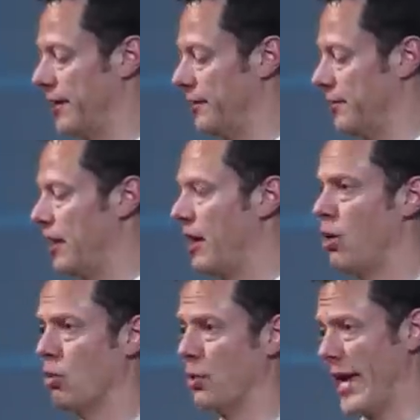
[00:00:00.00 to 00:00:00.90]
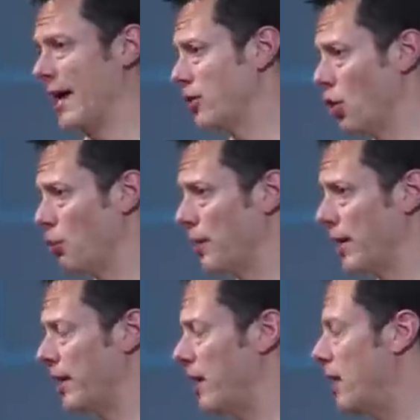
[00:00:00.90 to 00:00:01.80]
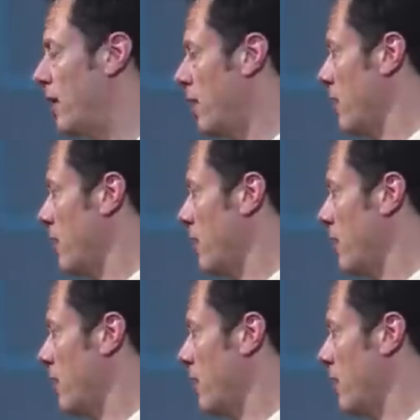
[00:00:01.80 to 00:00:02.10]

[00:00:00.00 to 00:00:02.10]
And when we had an opening